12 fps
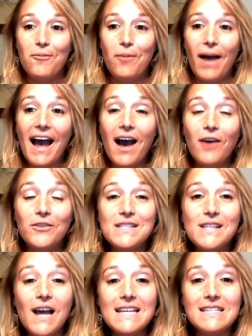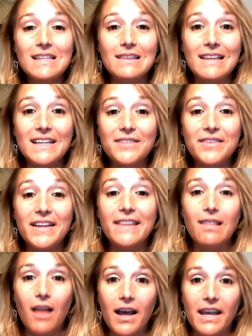Wow, this guy's
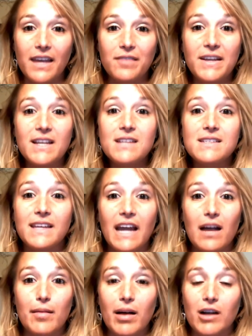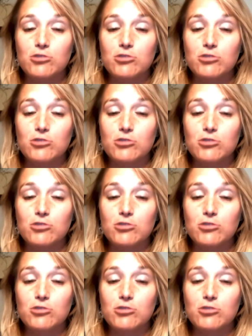living life. He doesn't care about